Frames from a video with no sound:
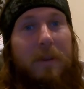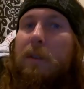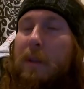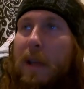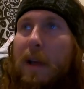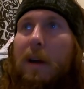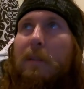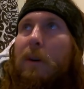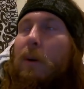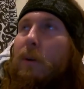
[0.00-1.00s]
So yeah,
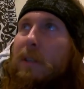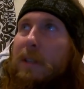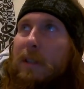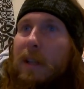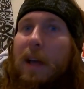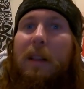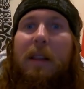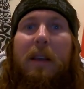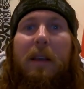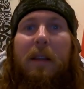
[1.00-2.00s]
of course it's
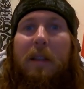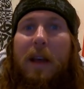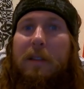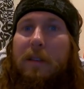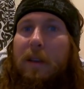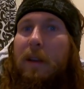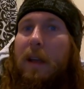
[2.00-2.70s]
likely that